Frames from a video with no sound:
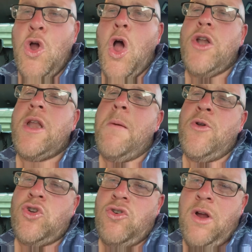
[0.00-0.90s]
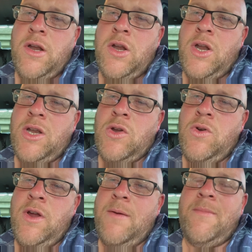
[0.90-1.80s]
demonstrated it
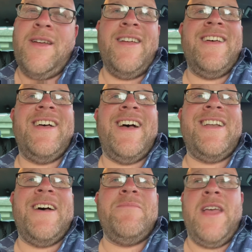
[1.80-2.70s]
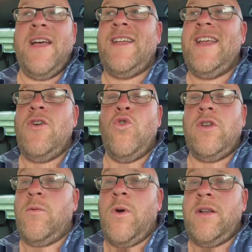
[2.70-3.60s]
to him, and yeah, and he
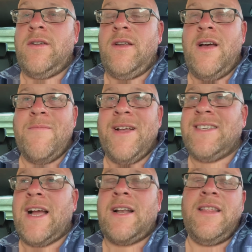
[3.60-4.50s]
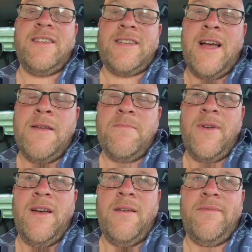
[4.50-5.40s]
ordered one exactly the same
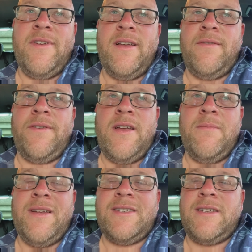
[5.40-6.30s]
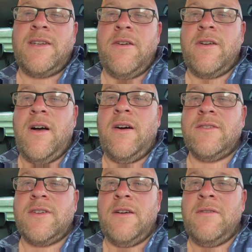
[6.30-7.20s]
for him as his tow car.
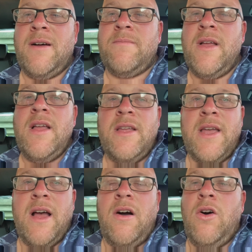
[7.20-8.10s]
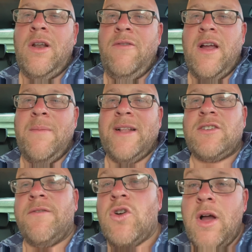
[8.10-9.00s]
So yeah, highly recommend.
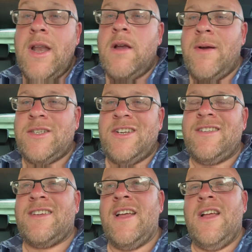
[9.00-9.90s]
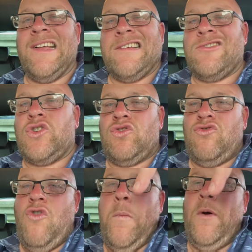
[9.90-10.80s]
So if you've got any questions,
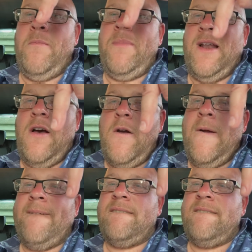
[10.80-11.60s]
drop them below,